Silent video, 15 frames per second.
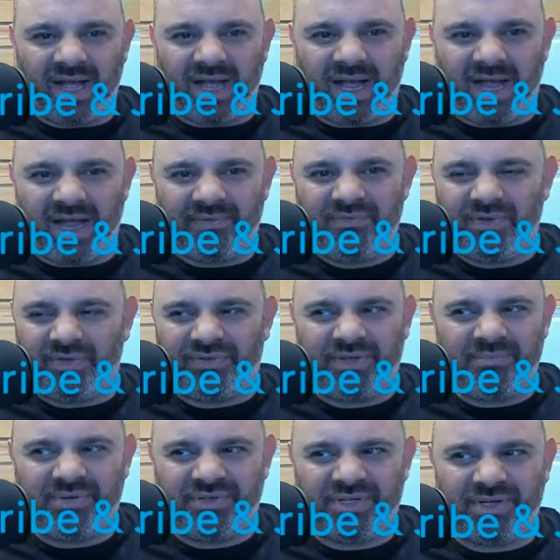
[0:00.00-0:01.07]
I've not
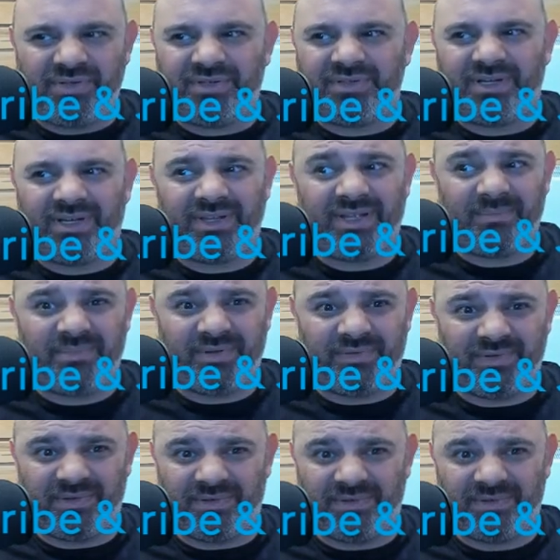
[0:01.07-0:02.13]
seen potatoes like that before.